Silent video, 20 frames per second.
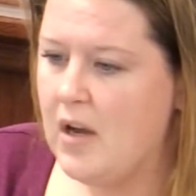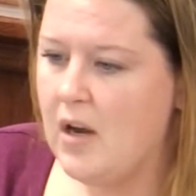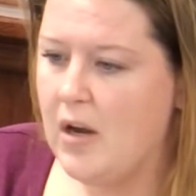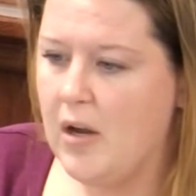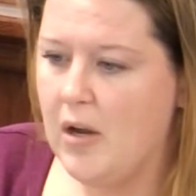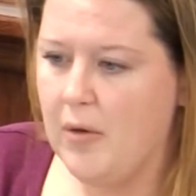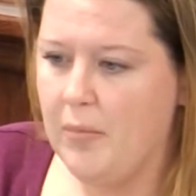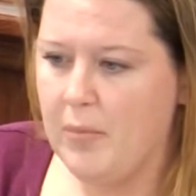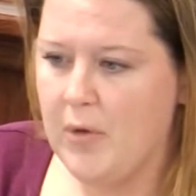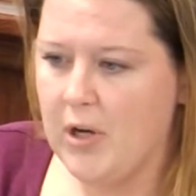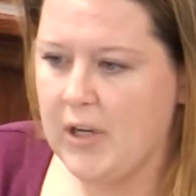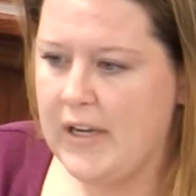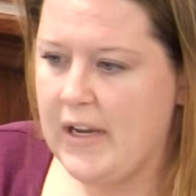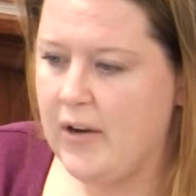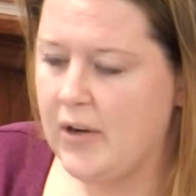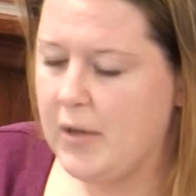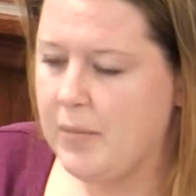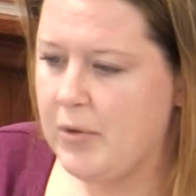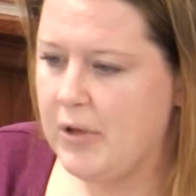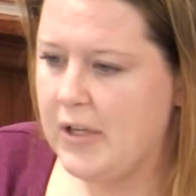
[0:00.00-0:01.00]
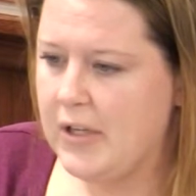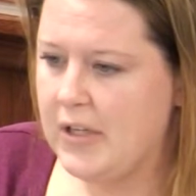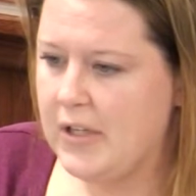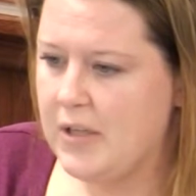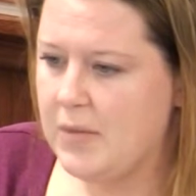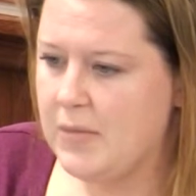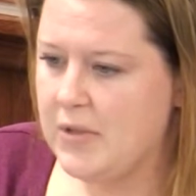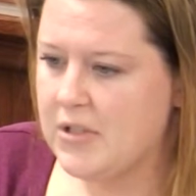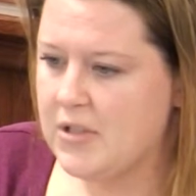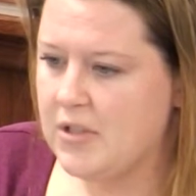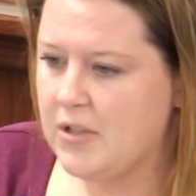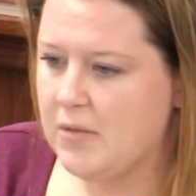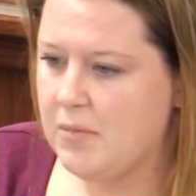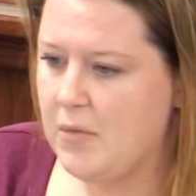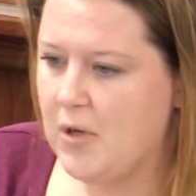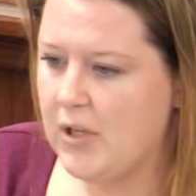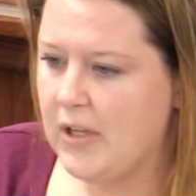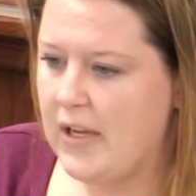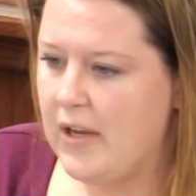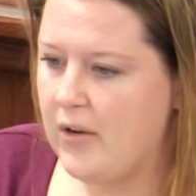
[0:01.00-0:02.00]
Mon County Planning Commission,
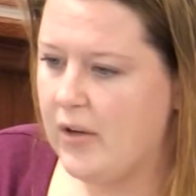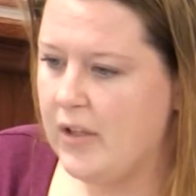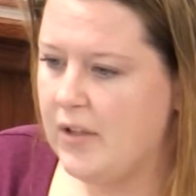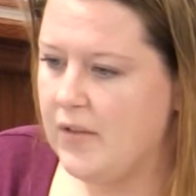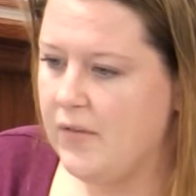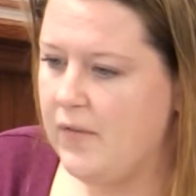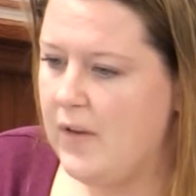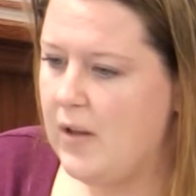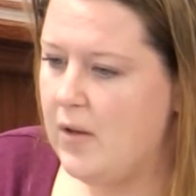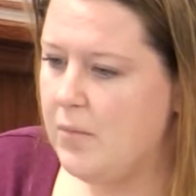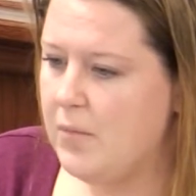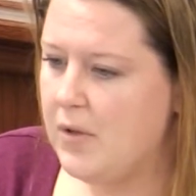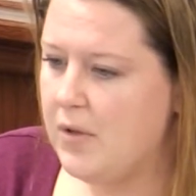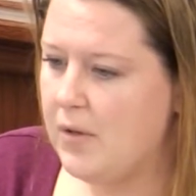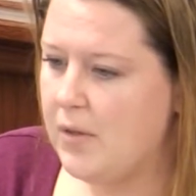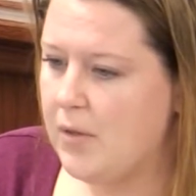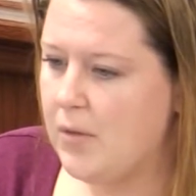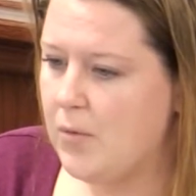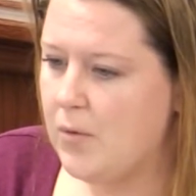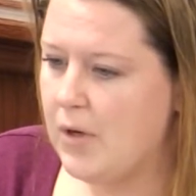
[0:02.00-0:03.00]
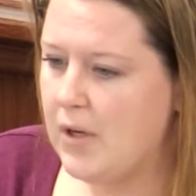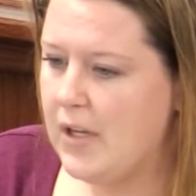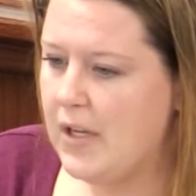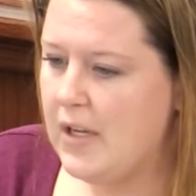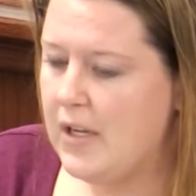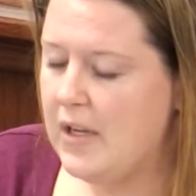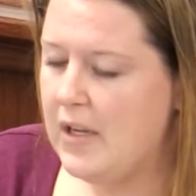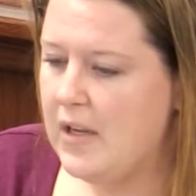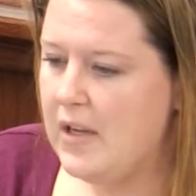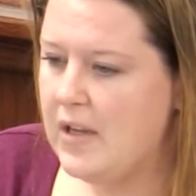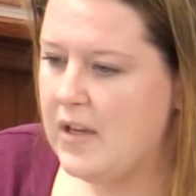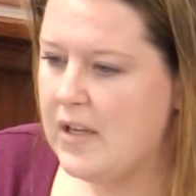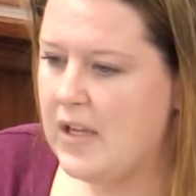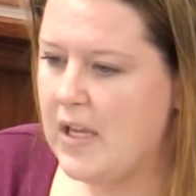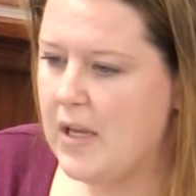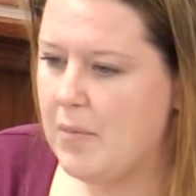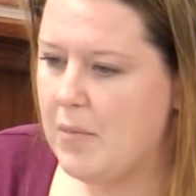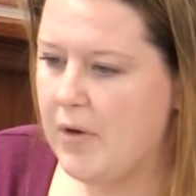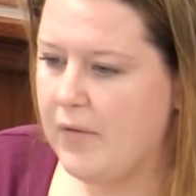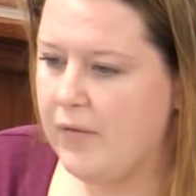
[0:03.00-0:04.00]
Mon County Development Authority,
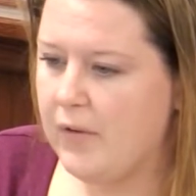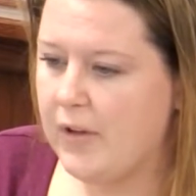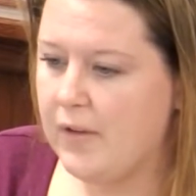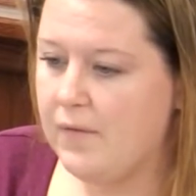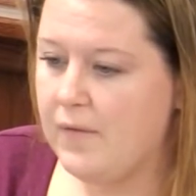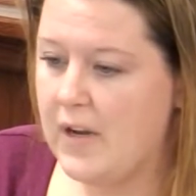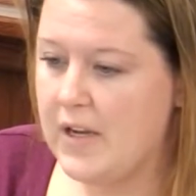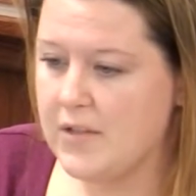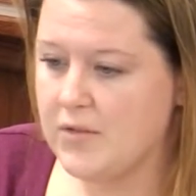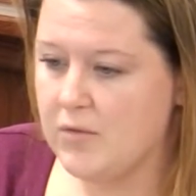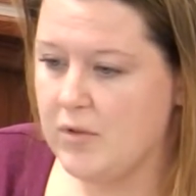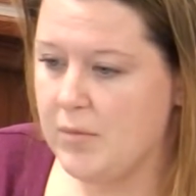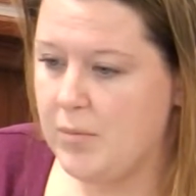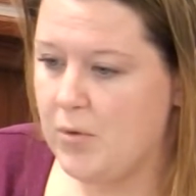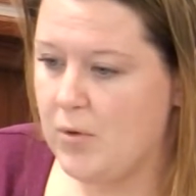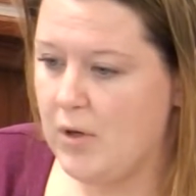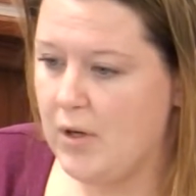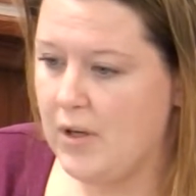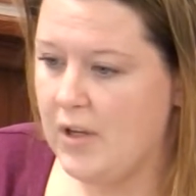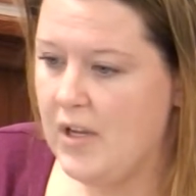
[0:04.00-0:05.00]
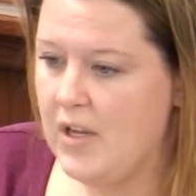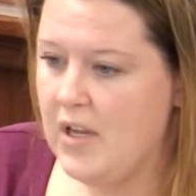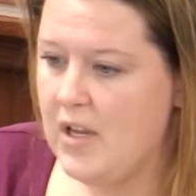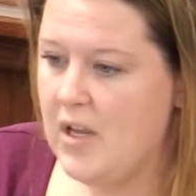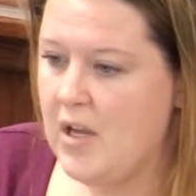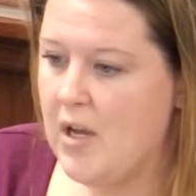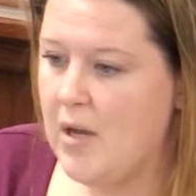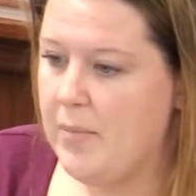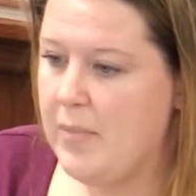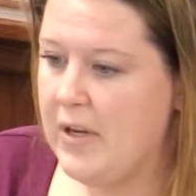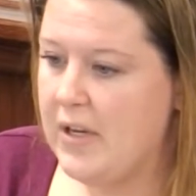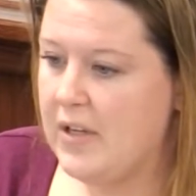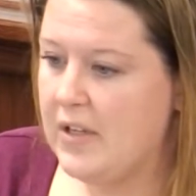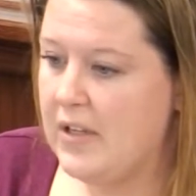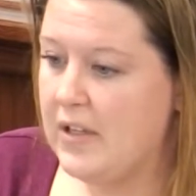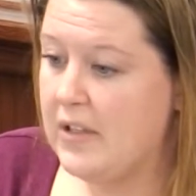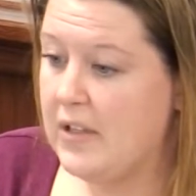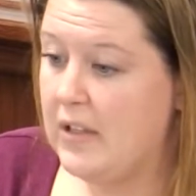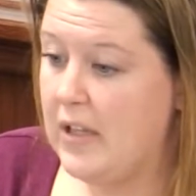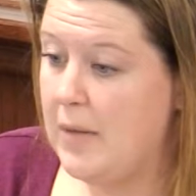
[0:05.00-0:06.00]
Camp Muffley Advisory Board,
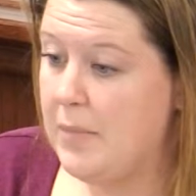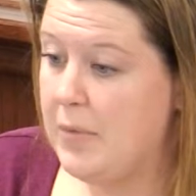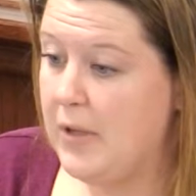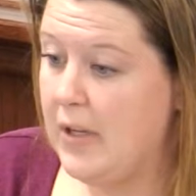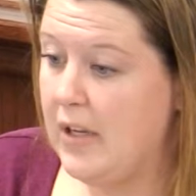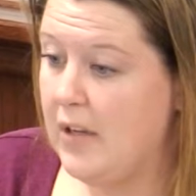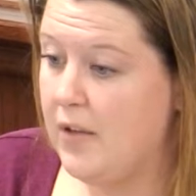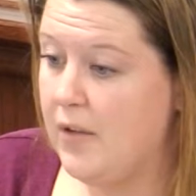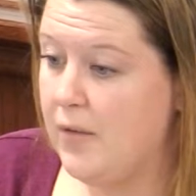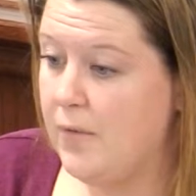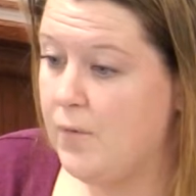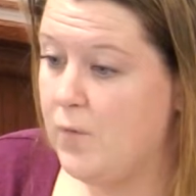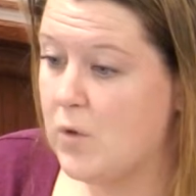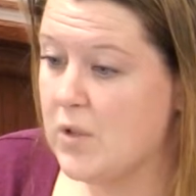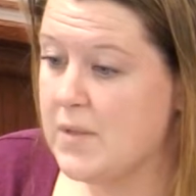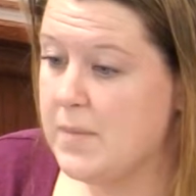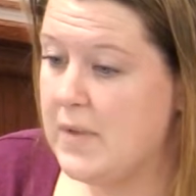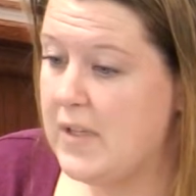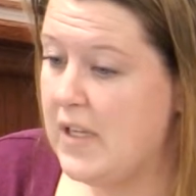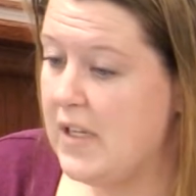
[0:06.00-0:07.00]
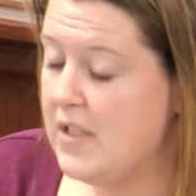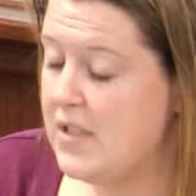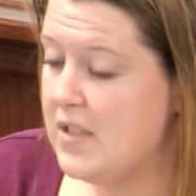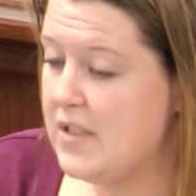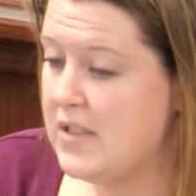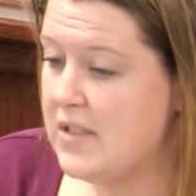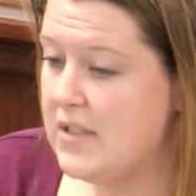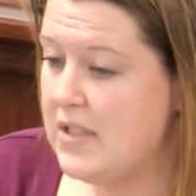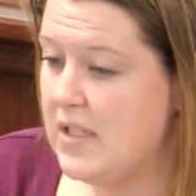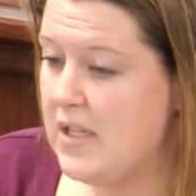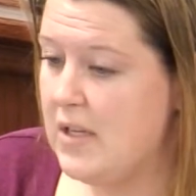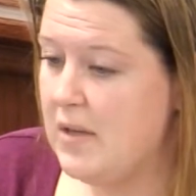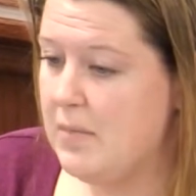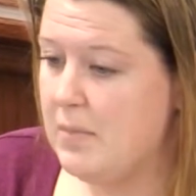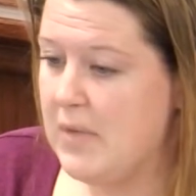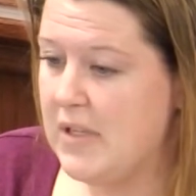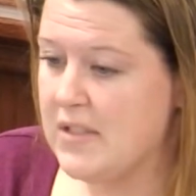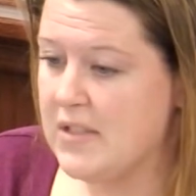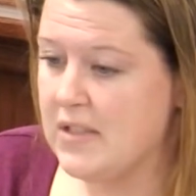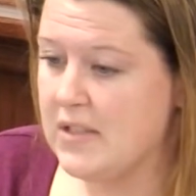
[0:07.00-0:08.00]
Abandoned and Dilapidated Enforcement Agency,
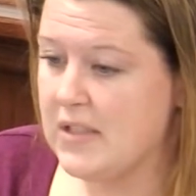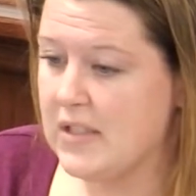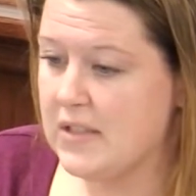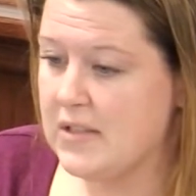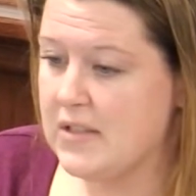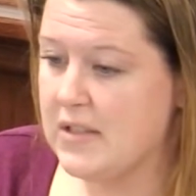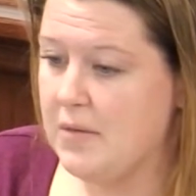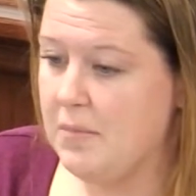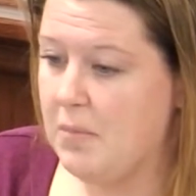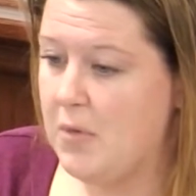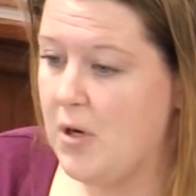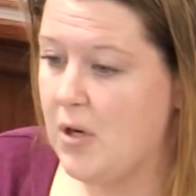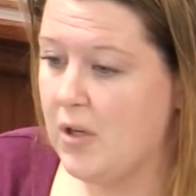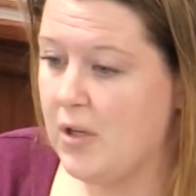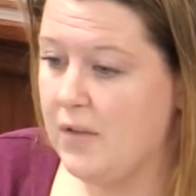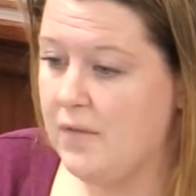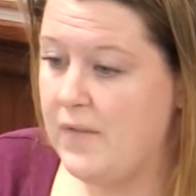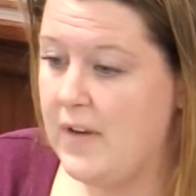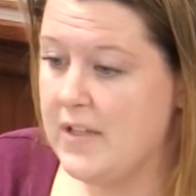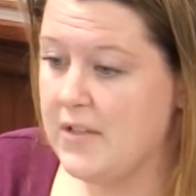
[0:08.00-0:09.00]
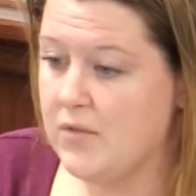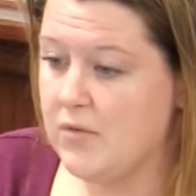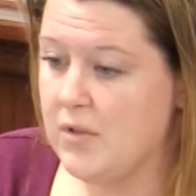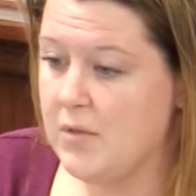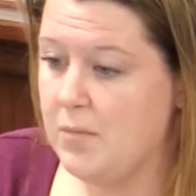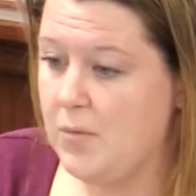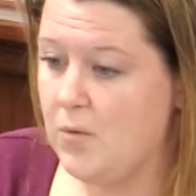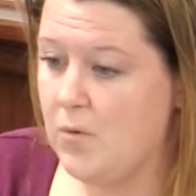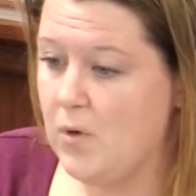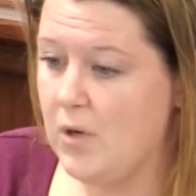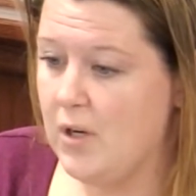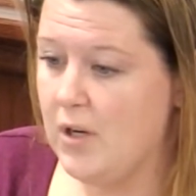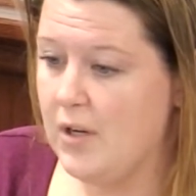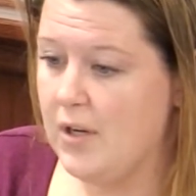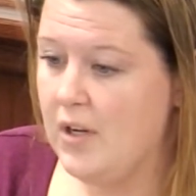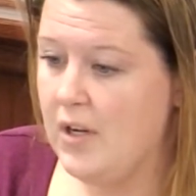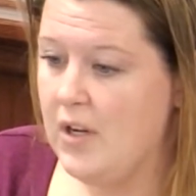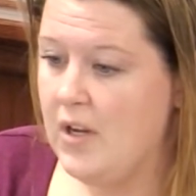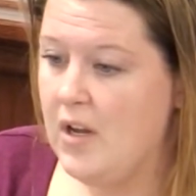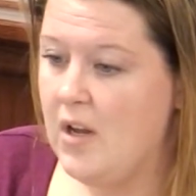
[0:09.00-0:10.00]
Mason-Dixon Park Advisory
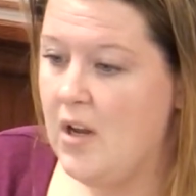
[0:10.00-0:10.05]
Board,